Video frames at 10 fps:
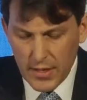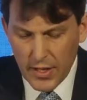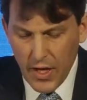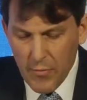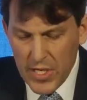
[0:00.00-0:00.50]

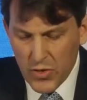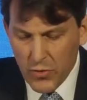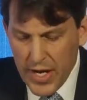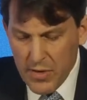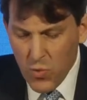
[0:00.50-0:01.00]
The government is
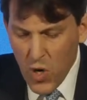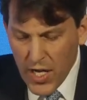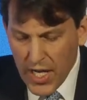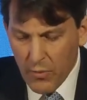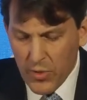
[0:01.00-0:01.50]
already
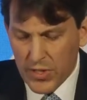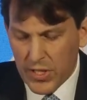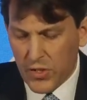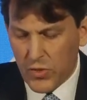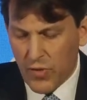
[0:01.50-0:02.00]
working with
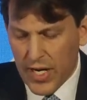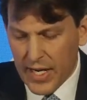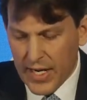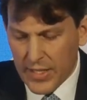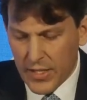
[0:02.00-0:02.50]
digital
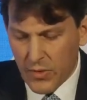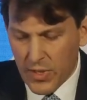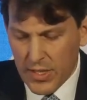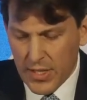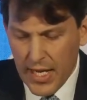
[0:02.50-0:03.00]
regulators to
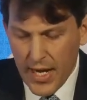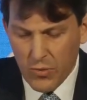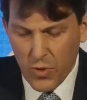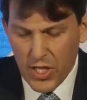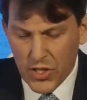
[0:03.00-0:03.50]

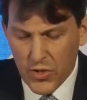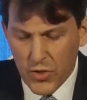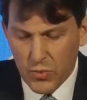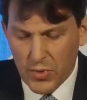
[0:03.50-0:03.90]
understand what issues